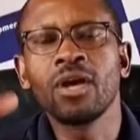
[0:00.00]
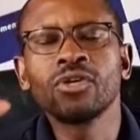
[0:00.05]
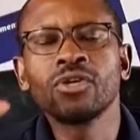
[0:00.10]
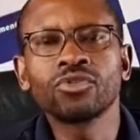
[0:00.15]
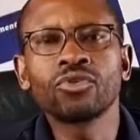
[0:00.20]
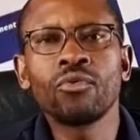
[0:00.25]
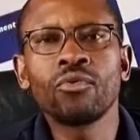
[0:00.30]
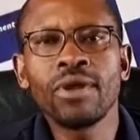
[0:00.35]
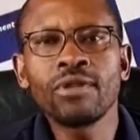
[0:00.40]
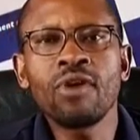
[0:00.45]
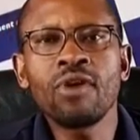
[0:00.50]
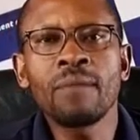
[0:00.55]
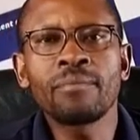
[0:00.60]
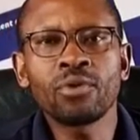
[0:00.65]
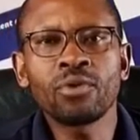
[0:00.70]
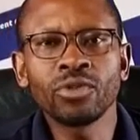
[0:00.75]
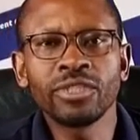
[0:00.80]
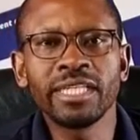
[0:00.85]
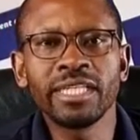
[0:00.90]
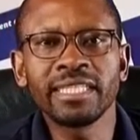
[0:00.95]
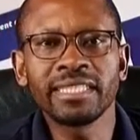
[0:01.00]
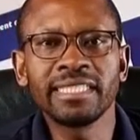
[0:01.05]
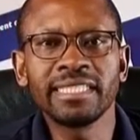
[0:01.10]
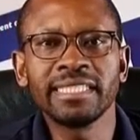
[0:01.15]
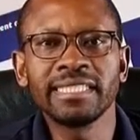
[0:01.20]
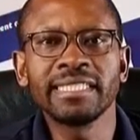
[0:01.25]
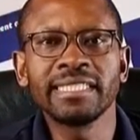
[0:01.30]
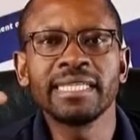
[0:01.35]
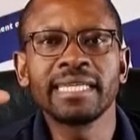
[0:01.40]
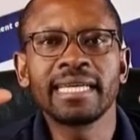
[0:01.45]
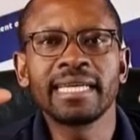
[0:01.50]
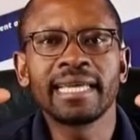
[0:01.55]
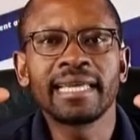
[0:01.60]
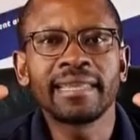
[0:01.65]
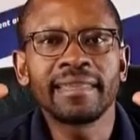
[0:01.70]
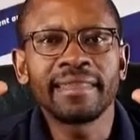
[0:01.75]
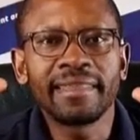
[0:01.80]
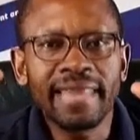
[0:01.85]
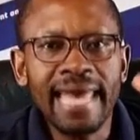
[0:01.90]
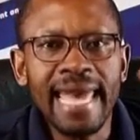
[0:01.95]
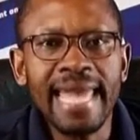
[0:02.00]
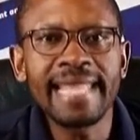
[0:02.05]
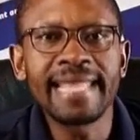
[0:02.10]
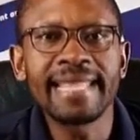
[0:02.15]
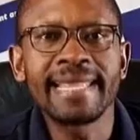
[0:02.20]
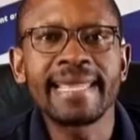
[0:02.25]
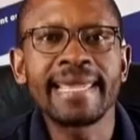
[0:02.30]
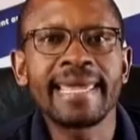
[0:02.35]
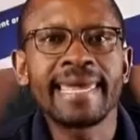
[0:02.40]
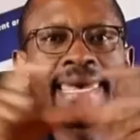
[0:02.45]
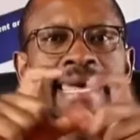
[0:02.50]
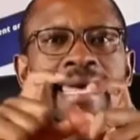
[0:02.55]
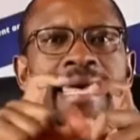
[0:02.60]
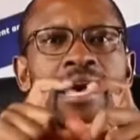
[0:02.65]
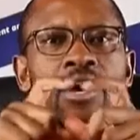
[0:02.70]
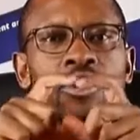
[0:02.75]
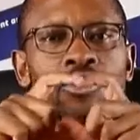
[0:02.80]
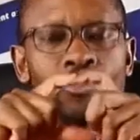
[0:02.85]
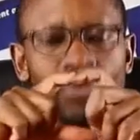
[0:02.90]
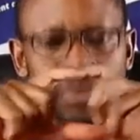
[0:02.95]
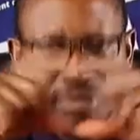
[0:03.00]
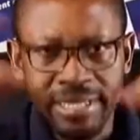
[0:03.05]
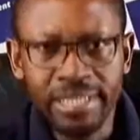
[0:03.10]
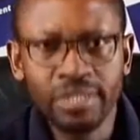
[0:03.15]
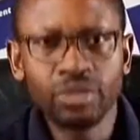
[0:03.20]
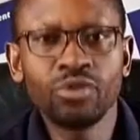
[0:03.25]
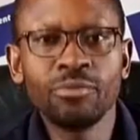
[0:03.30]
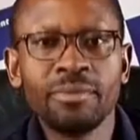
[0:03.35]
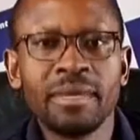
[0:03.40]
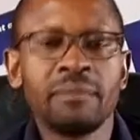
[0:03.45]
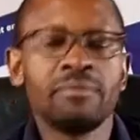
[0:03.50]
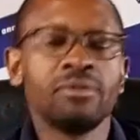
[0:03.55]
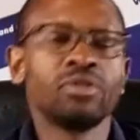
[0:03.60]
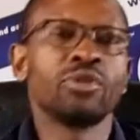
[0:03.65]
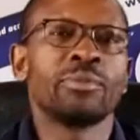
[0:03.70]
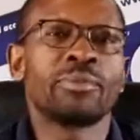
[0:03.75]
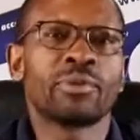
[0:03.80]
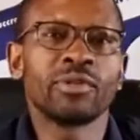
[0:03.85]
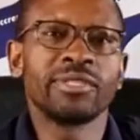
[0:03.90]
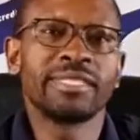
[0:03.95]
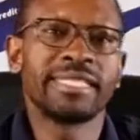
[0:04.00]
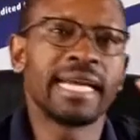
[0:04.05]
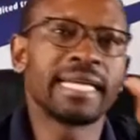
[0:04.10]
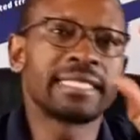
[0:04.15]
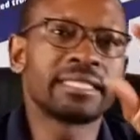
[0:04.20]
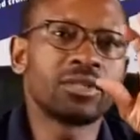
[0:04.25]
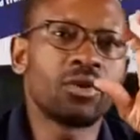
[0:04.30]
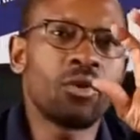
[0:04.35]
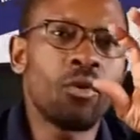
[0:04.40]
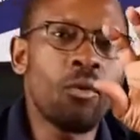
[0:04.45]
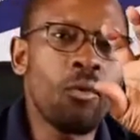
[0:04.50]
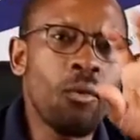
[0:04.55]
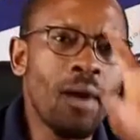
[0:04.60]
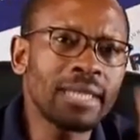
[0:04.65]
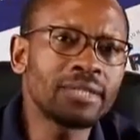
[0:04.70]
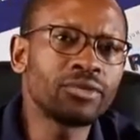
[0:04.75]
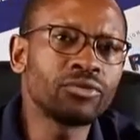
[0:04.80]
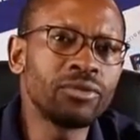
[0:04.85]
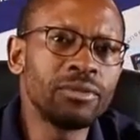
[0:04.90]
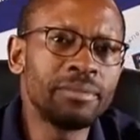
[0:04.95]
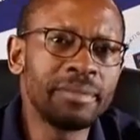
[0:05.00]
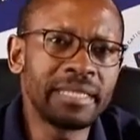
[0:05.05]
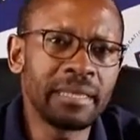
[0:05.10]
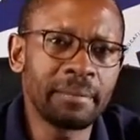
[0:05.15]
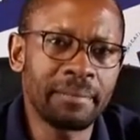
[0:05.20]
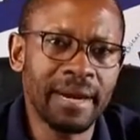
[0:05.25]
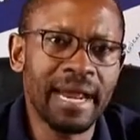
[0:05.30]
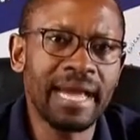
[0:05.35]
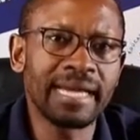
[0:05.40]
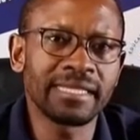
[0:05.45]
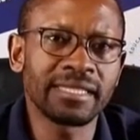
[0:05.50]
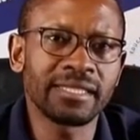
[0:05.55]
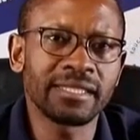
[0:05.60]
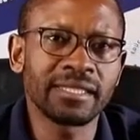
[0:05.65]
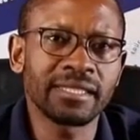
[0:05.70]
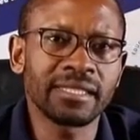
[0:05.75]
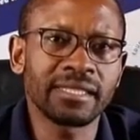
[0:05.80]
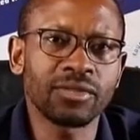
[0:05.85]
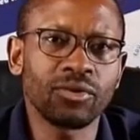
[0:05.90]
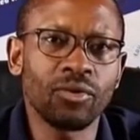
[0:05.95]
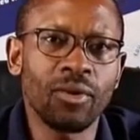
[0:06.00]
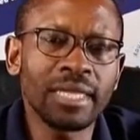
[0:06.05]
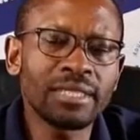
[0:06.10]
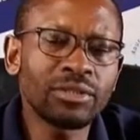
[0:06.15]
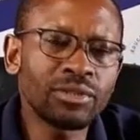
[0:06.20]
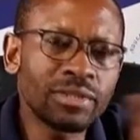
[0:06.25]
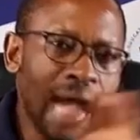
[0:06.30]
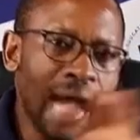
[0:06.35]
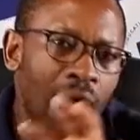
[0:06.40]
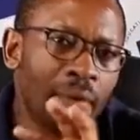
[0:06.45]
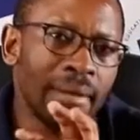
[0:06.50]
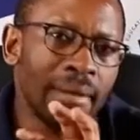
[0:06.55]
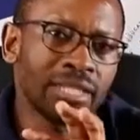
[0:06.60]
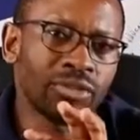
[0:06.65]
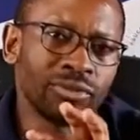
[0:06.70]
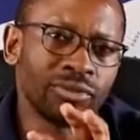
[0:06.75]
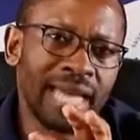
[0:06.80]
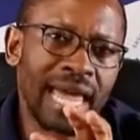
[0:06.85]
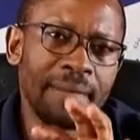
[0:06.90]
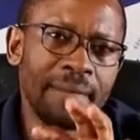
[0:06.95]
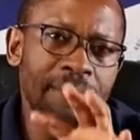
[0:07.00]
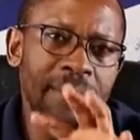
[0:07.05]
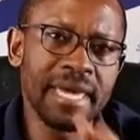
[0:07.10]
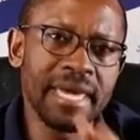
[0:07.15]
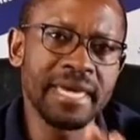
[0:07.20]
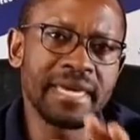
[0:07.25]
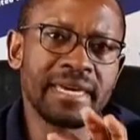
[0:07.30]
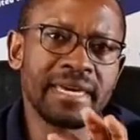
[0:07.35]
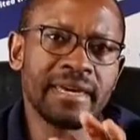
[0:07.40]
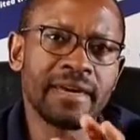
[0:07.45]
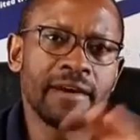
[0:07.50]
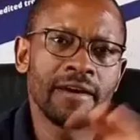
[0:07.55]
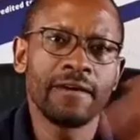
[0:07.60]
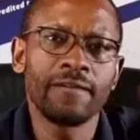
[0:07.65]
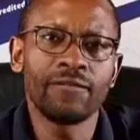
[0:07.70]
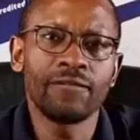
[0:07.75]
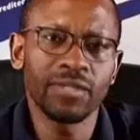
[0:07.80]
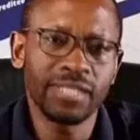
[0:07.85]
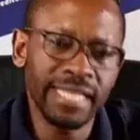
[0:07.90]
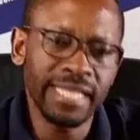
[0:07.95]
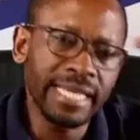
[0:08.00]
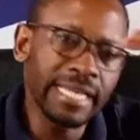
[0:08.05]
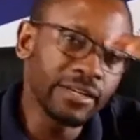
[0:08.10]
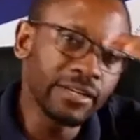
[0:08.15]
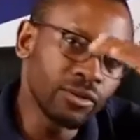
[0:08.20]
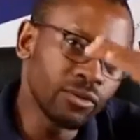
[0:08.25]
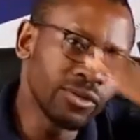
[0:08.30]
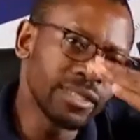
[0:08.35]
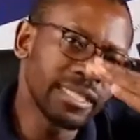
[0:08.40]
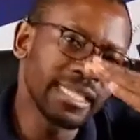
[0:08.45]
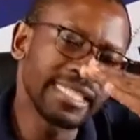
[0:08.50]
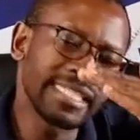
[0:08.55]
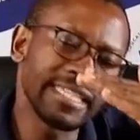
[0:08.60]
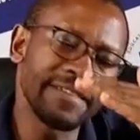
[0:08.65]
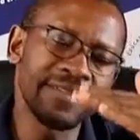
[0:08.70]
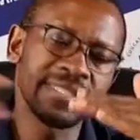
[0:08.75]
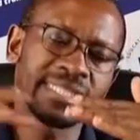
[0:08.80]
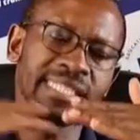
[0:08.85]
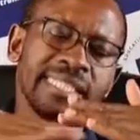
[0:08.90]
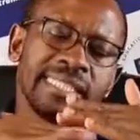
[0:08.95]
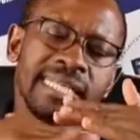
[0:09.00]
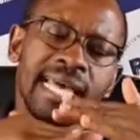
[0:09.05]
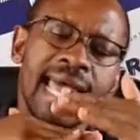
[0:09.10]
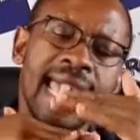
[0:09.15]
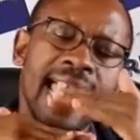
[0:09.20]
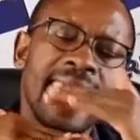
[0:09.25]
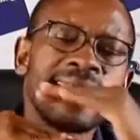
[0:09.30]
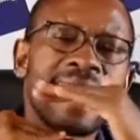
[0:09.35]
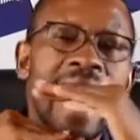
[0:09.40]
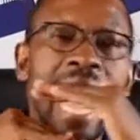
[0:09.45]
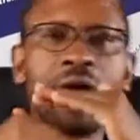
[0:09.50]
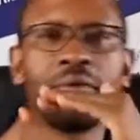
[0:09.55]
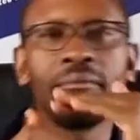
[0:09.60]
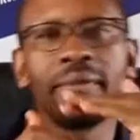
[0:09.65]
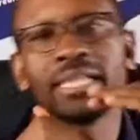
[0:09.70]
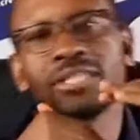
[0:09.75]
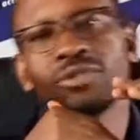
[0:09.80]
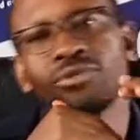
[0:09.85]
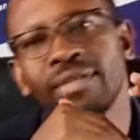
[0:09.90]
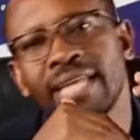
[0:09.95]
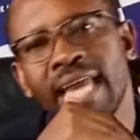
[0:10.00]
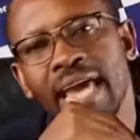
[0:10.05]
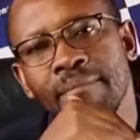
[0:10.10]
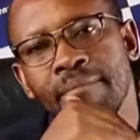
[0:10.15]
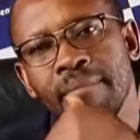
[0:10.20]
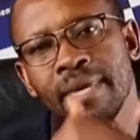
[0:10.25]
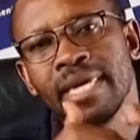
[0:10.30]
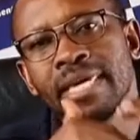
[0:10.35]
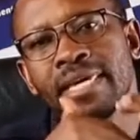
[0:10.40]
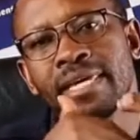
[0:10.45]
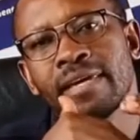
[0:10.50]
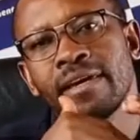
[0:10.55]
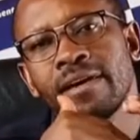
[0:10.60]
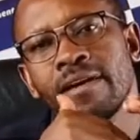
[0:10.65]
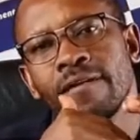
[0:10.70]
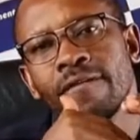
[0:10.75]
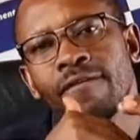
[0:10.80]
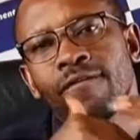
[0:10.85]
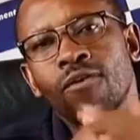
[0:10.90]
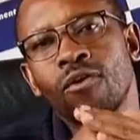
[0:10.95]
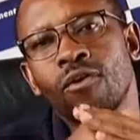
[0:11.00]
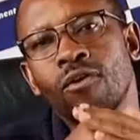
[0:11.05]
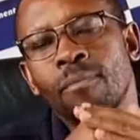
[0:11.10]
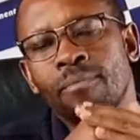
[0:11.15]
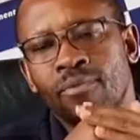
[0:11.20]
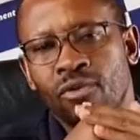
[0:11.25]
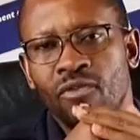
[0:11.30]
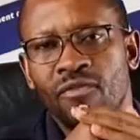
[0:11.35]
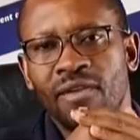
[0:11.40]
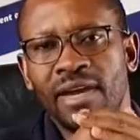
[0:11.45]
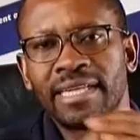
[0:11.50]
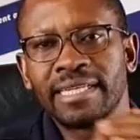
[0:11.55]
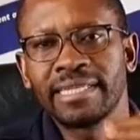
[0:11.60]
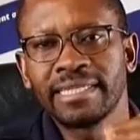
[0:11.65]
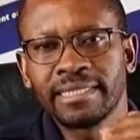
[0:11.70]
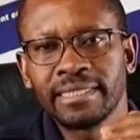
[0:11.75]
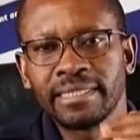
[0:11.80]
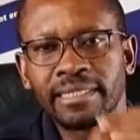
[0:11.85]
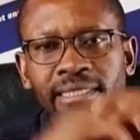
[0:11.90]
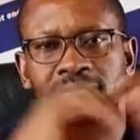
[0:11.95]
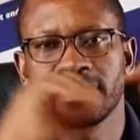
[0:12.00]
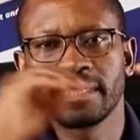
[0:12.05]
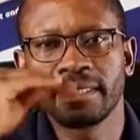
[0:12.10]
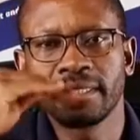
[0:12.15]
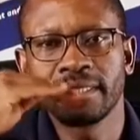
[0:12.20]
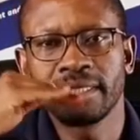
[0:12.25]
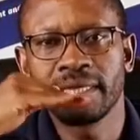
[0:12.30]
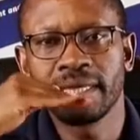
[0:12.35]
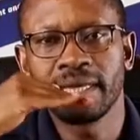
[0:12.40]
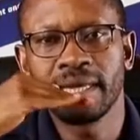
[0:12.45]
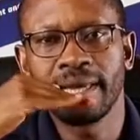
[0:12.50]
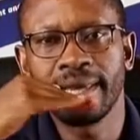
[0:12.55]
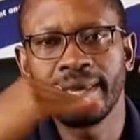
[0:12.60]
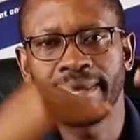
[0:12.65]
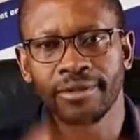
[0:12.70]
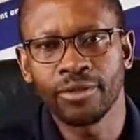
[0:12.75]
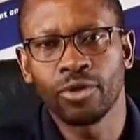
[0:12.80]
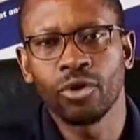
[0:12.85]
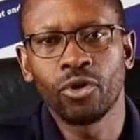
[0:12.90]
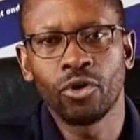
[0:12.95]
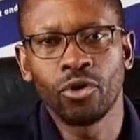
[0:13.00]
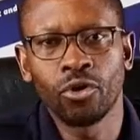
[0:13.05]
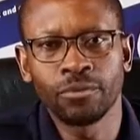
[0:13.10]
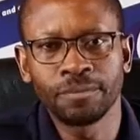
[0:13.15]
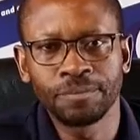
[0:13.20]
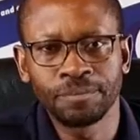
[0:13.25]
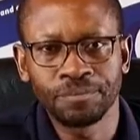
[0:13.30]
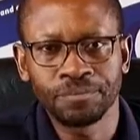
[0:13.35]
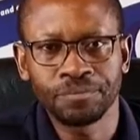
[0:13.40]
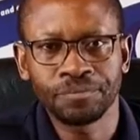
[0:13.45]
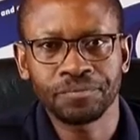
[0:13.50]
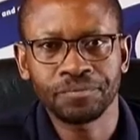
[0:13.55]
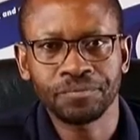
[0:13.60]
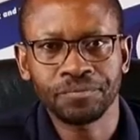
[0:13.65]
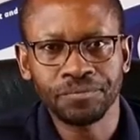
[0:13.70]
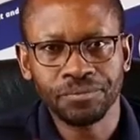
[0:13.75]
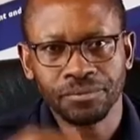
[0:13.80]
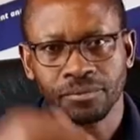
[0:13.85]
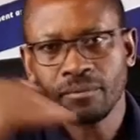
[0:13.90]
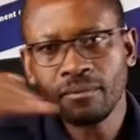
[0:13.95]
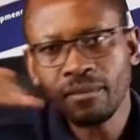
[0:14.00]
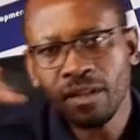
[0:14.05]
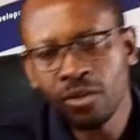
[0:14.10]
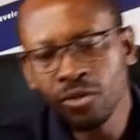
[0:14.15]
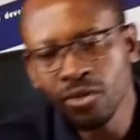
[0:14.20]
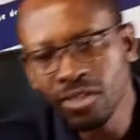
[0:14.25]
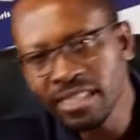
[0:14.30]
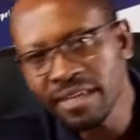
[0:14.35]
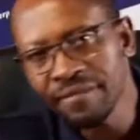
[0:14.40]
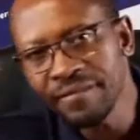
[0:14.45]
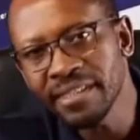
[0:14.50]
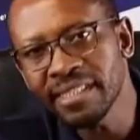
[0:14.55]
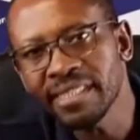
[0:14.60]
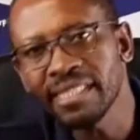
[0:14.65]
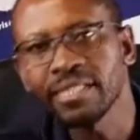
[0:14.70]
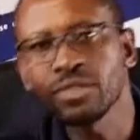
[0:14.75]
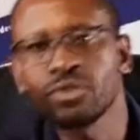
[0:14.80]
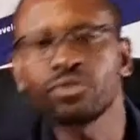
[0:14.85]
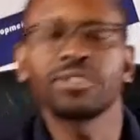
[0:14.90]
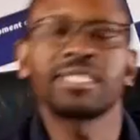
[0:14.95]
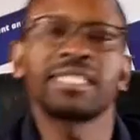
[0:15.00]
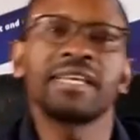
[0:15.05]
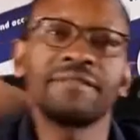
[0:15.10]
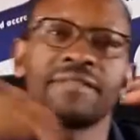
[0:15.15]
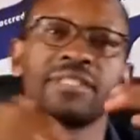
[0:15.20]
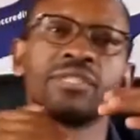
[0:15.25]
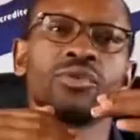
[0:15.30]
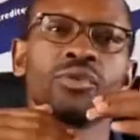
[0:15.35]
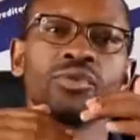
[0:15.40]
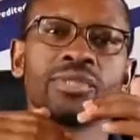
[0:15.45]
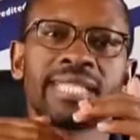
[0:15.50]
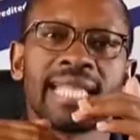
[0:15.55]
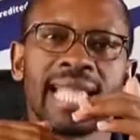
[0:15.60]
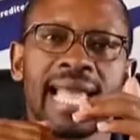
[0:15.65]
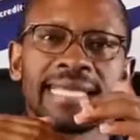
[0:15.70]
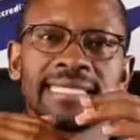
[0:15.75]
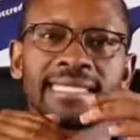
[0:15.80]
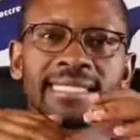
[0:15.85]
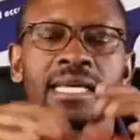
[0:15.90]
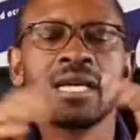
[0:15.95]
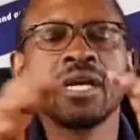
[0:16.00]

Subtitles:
So when you are projecting, then you need to be able to project what will be the price, how much will I make for selling goods and services, and how much will I make for providing your services to service those clients.